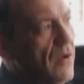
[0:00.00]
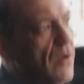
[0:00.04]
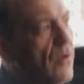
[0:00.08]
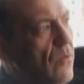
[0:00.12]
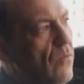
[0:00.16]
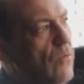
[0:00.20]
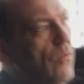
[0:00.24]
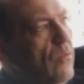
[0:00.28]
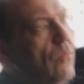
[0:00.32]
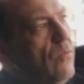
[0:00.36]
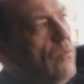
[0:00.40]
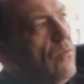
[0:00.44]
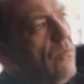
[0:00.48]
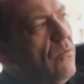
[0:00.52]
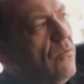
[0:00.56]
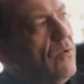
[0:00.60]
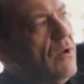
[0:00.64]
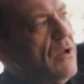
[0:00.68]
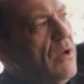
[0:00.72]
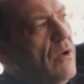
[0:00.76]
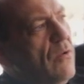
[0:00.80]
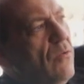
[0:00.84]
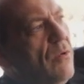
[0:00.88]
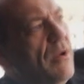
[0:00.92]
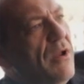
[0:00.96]
Well,
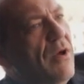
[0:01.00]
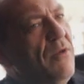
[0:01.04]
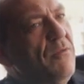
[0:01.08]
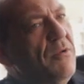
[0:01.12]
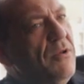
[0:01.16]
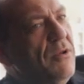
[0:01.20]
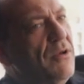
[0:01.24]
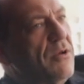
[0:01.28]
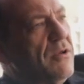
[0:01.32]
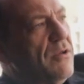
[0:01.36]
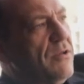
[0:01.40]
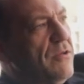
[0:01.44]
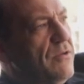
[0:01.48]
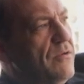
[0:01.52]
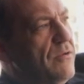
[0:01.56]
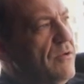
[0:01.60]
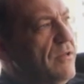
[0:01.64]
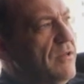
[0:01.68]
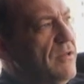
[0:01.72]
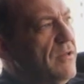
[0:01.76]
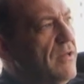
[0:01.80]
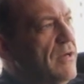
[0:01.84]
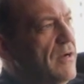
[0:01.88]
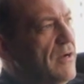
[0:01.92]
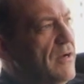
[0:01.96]
what I would look at
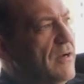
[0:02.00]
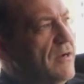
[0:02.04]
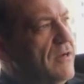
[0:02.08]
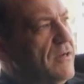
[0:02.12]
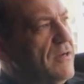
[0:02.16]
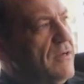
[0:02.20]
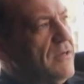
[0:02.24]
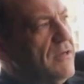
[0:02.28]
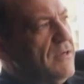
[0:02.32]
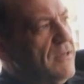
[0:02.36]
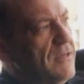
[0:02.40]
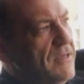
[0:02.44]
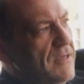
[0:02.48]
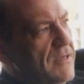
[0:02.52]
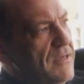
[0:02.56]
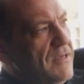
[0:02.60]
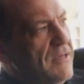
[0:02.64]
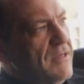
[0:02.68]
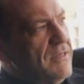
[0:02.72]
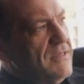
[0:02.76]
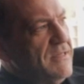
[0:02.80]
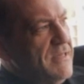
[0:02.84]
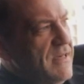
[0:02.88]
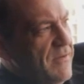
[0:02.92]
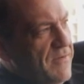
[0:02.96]
doing there
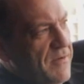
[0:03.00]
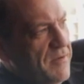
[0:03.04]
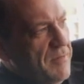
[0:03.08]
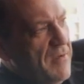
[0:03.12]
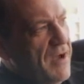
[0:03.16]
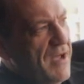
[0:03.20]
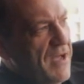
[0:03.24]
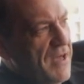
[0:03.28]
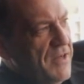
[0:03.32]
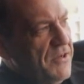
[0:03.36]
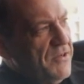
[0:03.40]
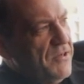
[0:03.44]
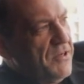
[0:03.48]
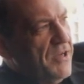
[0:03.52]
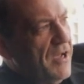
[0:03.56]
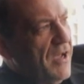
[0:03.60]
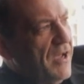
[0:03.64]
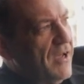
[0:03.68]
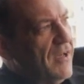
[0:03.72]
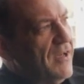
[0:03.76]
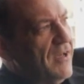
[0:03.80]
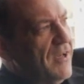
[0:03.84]
is giving my head a shake.